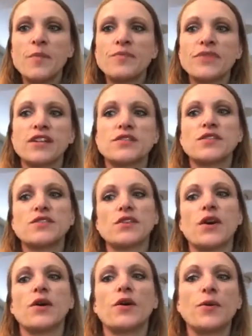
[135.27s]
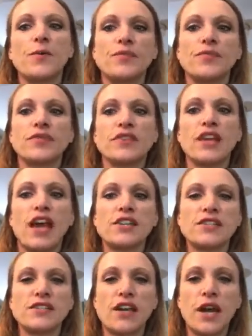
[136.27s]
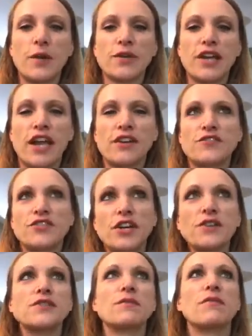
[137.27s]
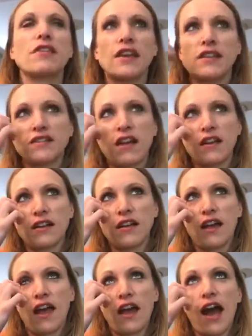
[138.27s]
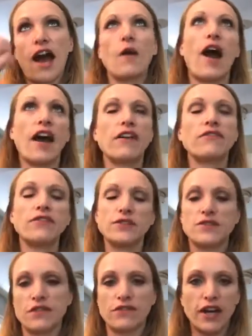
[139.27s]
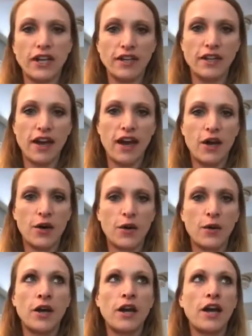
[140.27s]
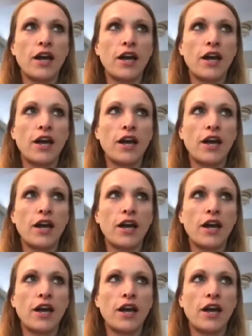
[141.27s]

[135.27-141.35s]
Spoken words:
And so I just thought I would kind of share some things on how I feel different and how